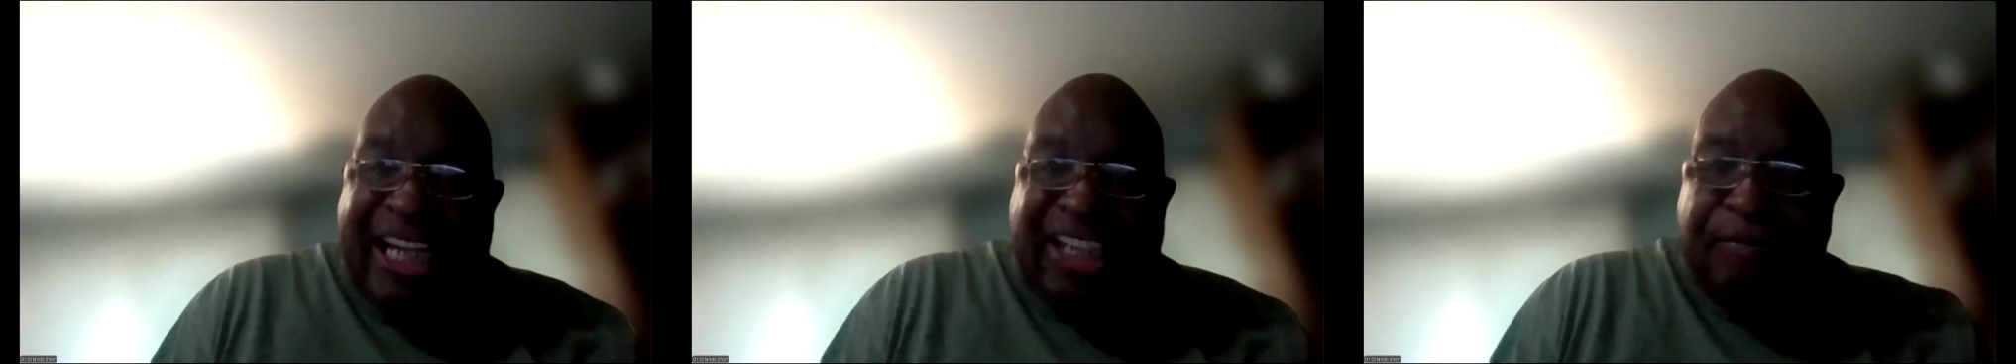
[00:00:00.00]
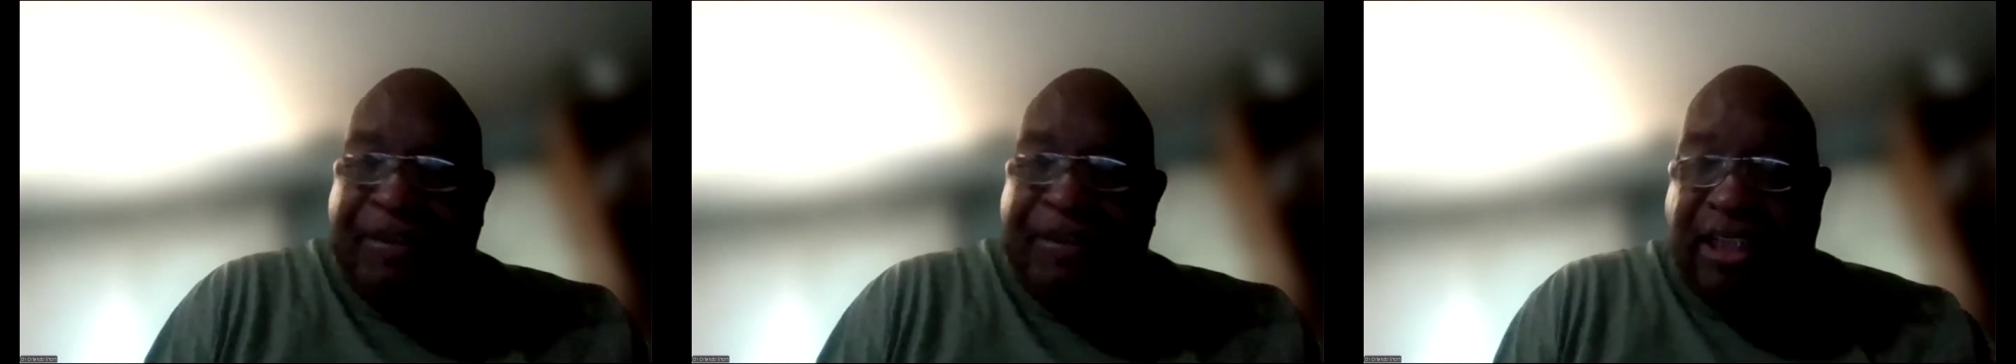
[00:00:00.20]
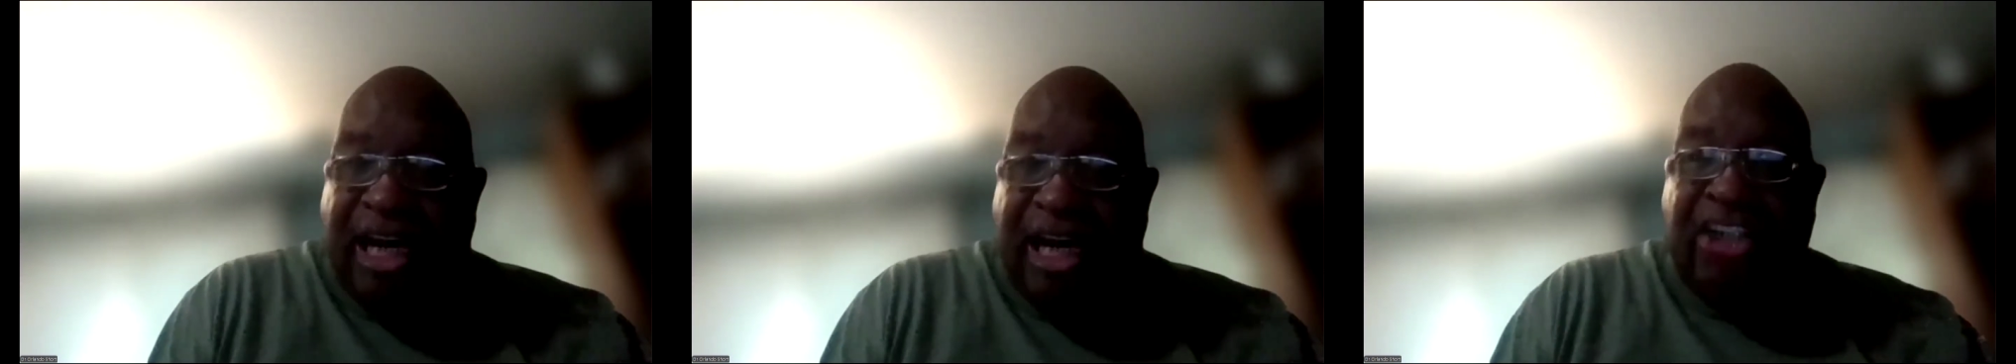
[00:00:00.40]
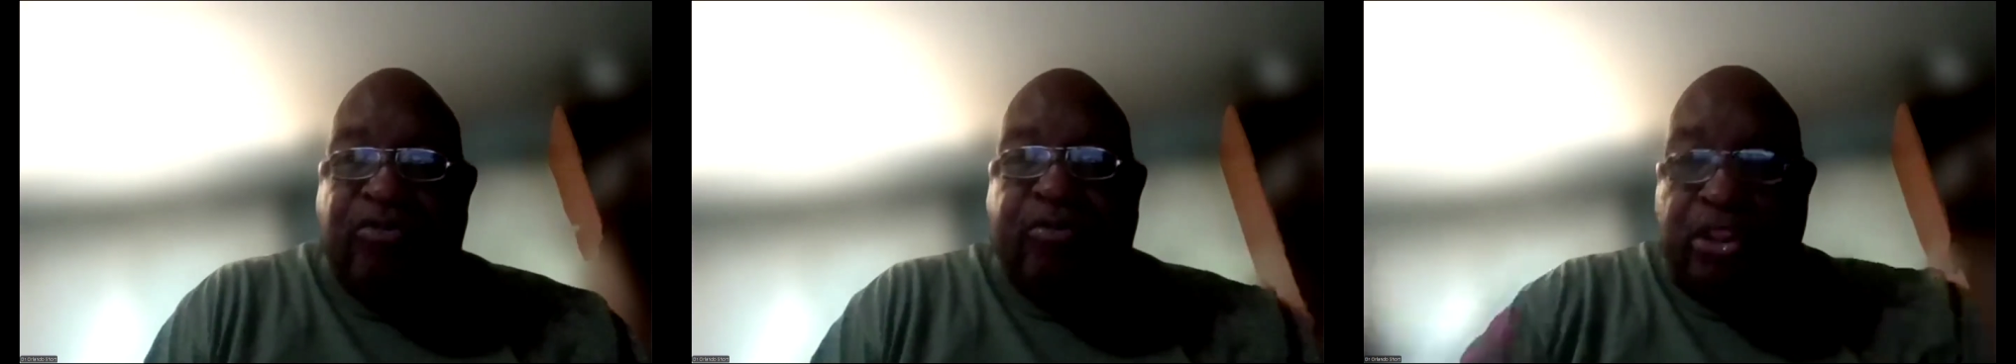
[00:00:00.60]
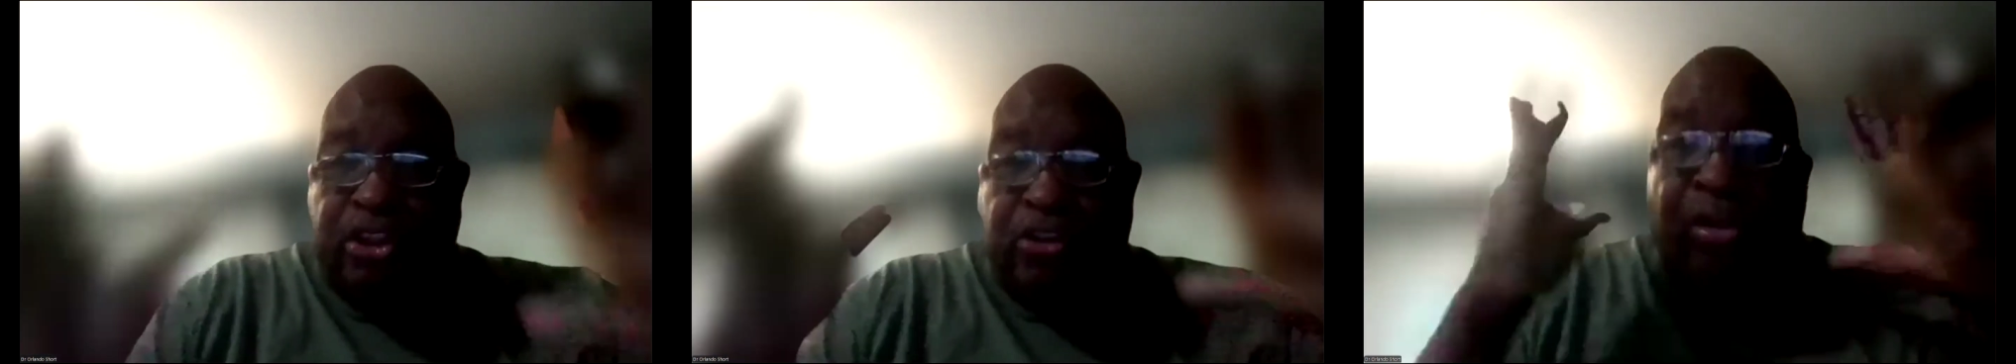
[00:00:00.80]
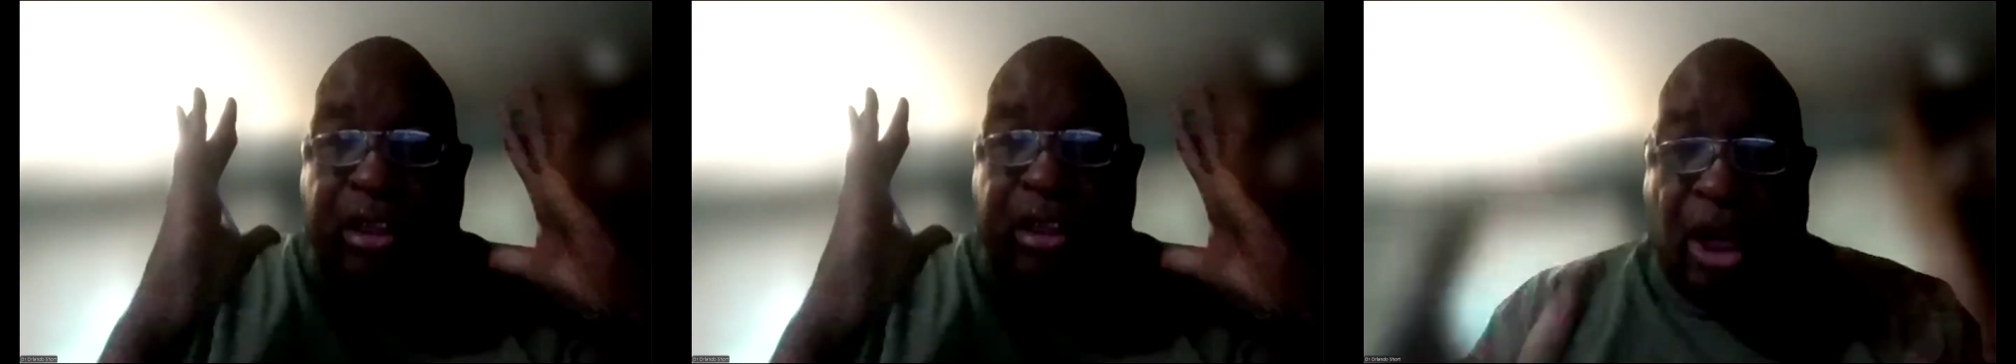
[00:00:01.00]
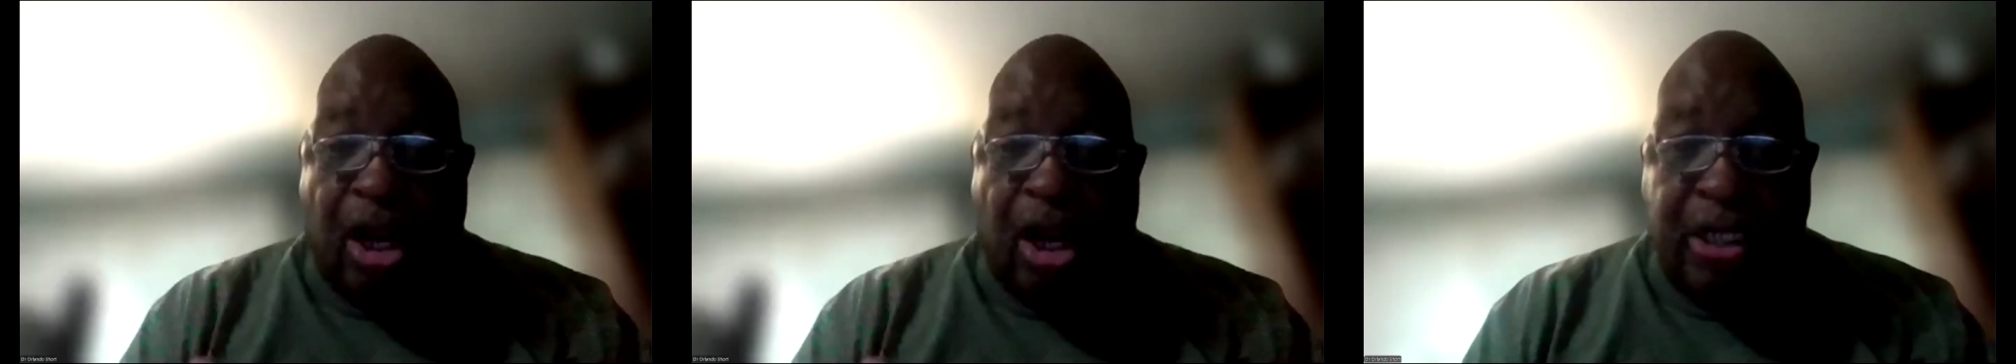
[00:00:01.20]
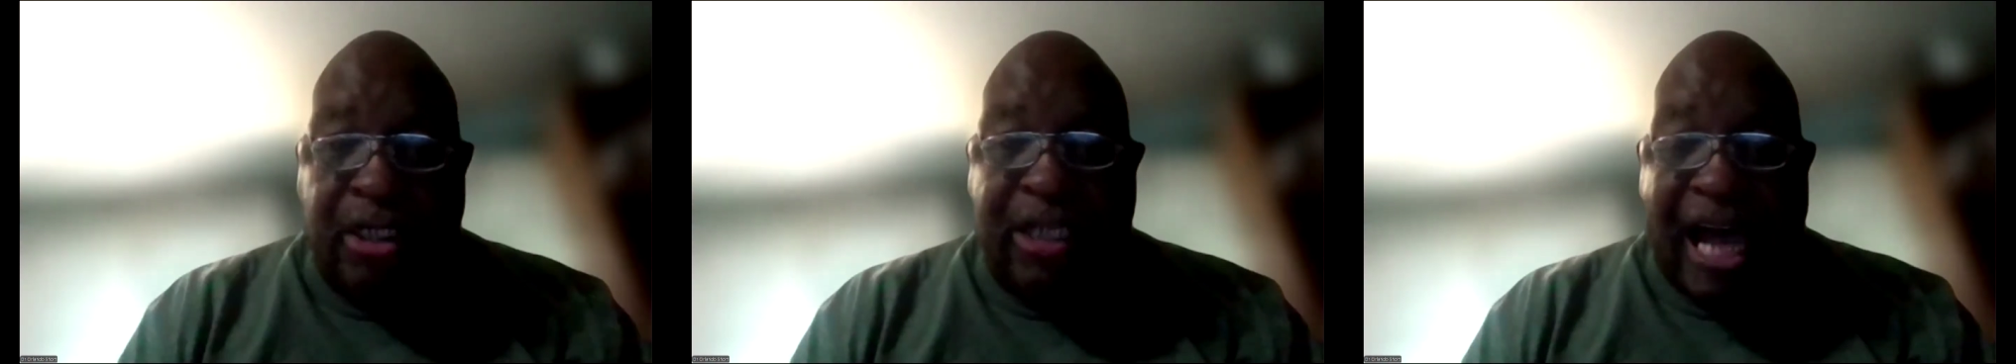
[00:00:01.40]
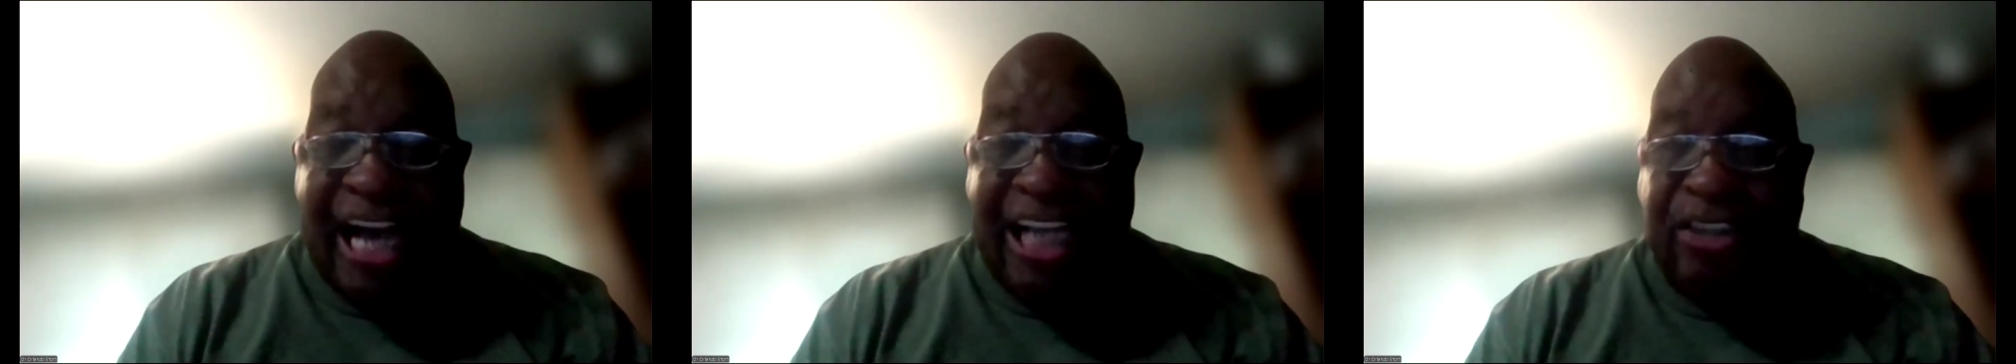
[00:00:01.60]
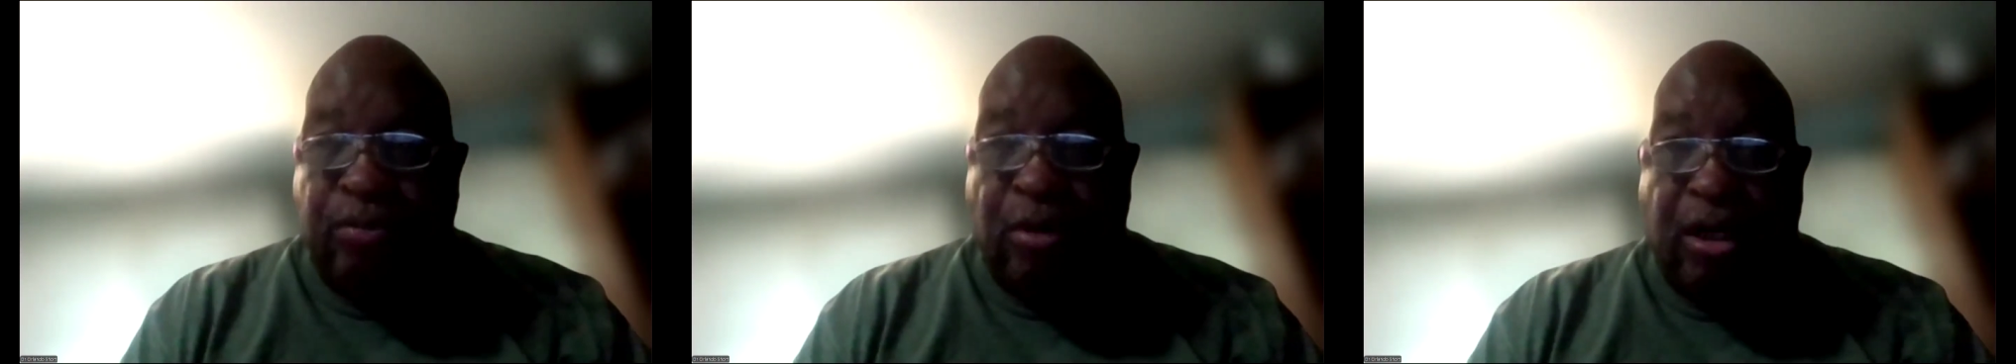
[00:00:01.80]
That's because when you
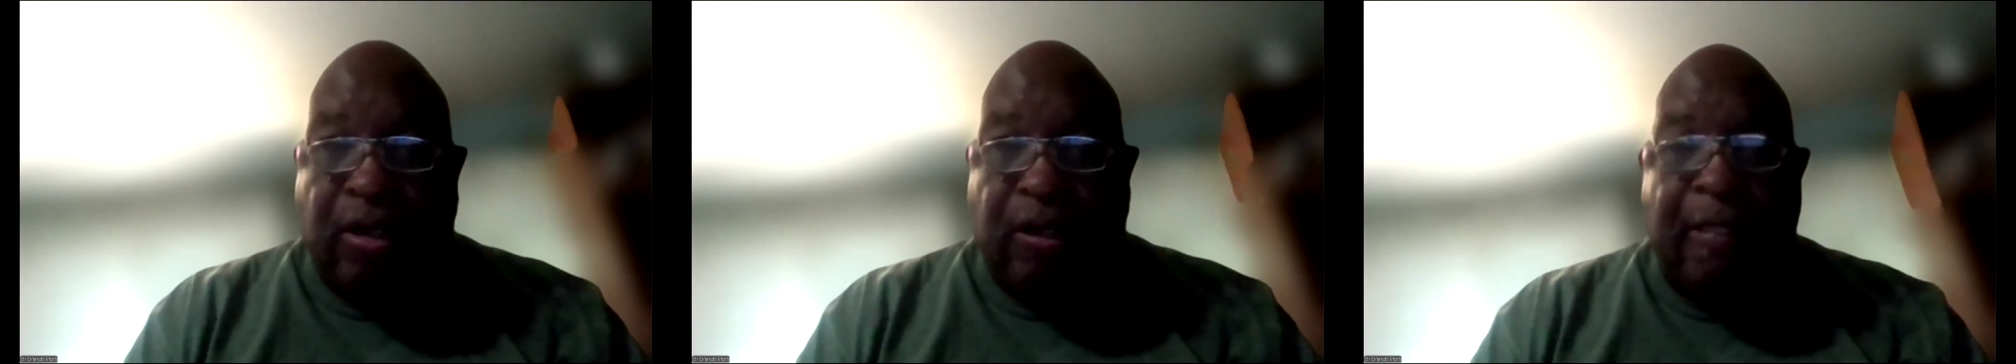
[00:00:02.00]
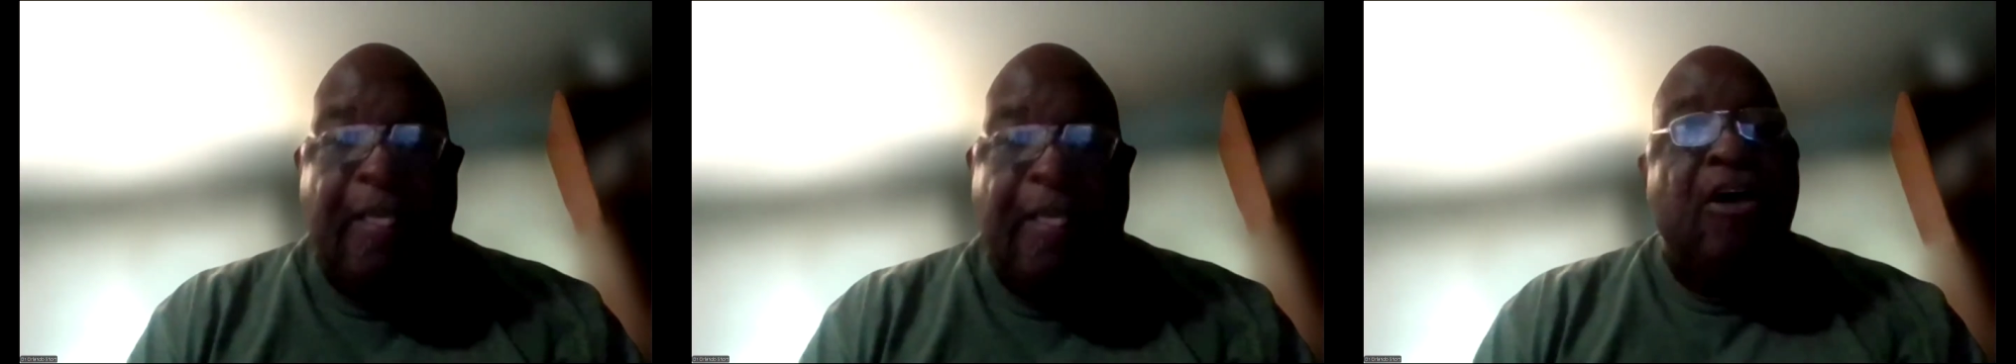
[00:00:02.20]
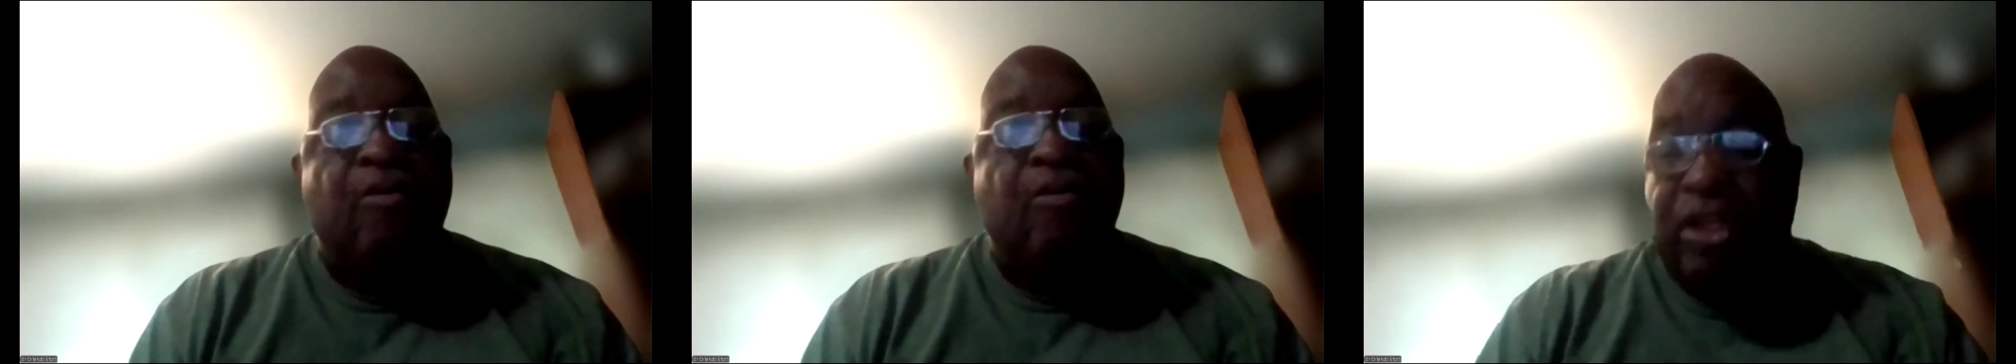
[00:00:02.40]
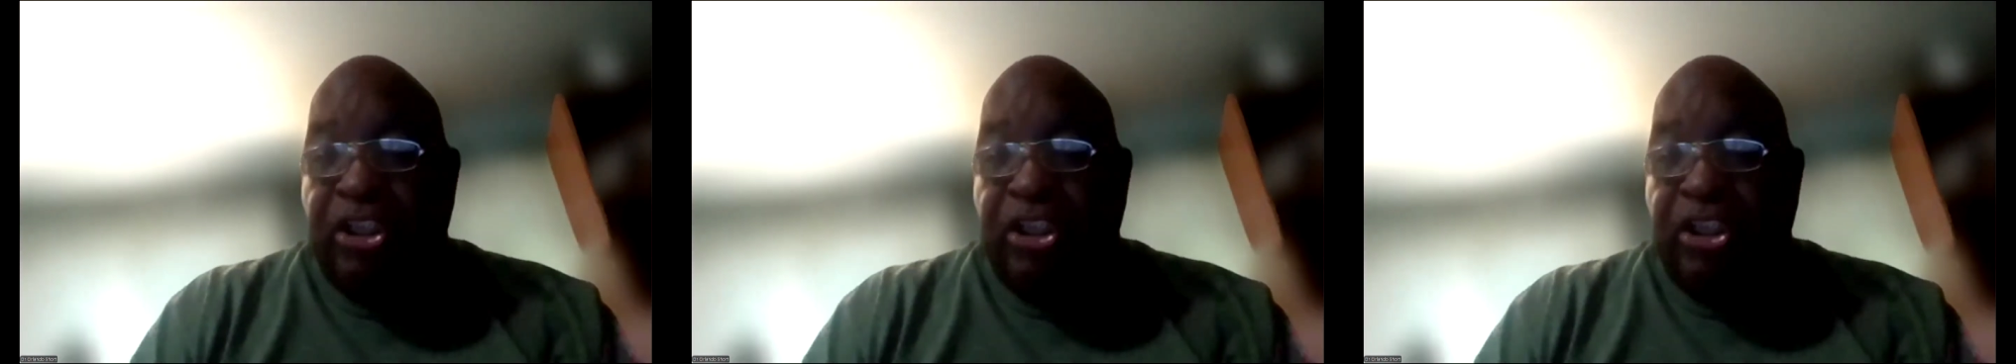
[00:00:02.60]
learn God's word,